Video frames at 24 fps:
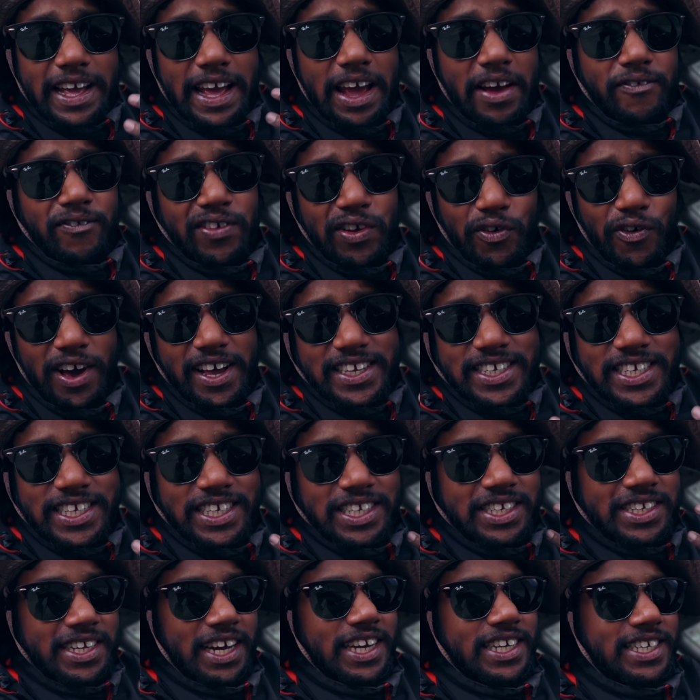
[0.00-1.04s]
everywhere
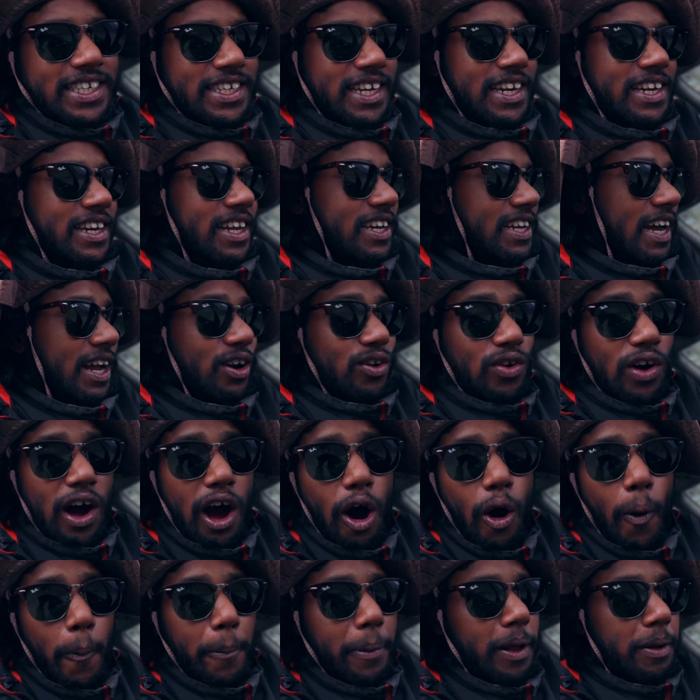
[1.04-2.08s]
just dust and dust I don't know
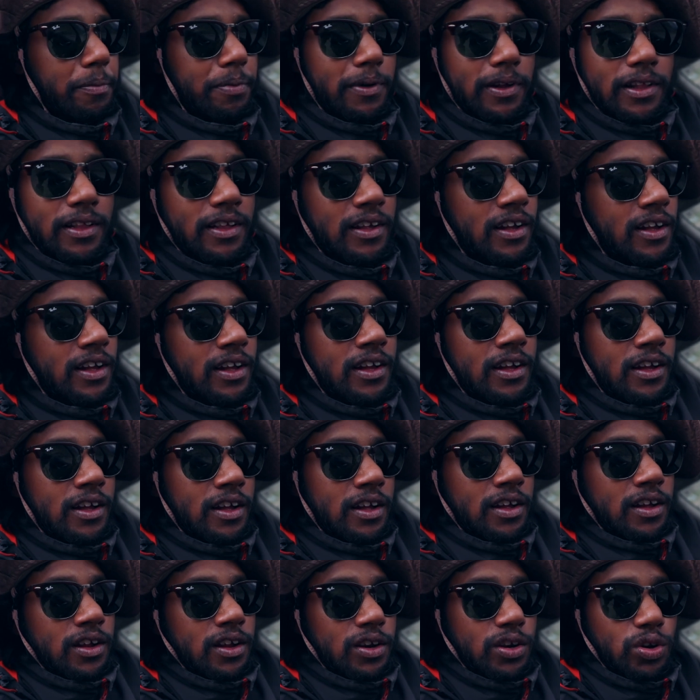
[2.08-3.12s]
how people
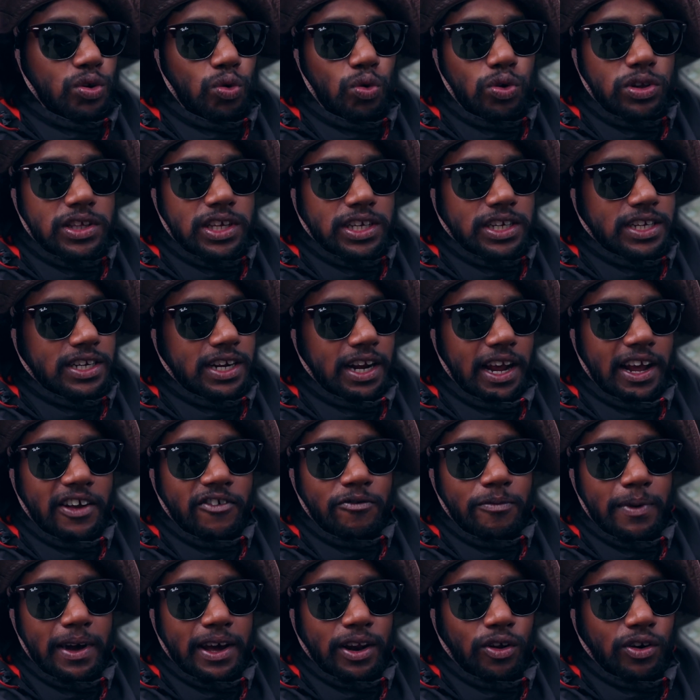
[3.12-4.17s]
do this
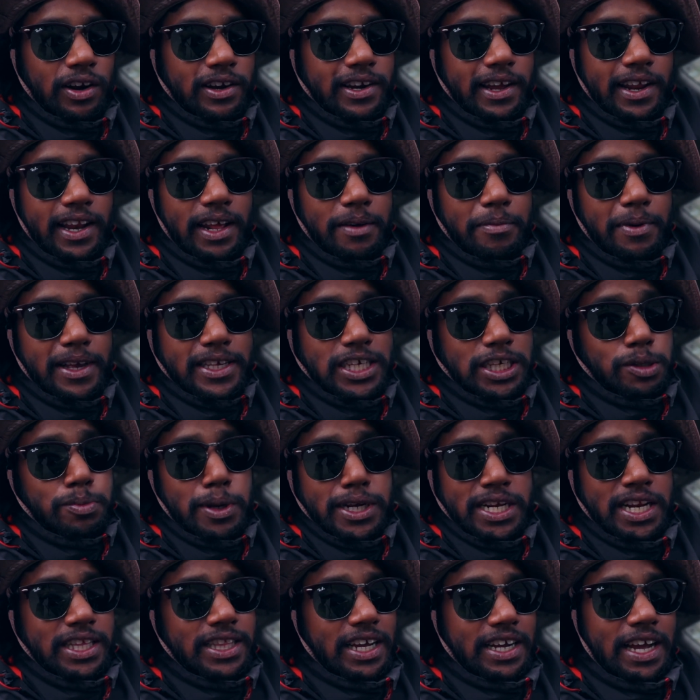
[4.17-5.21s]
drive man on a daily basis
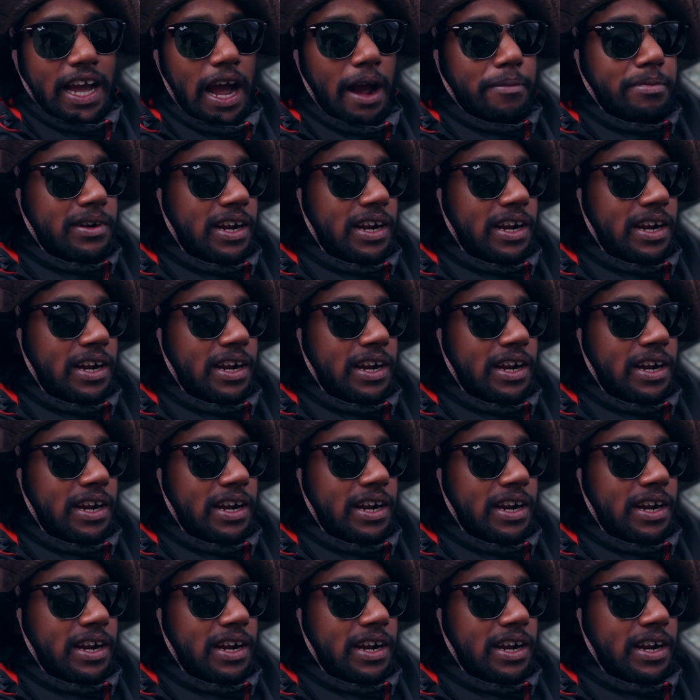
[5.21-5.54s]
especially the cab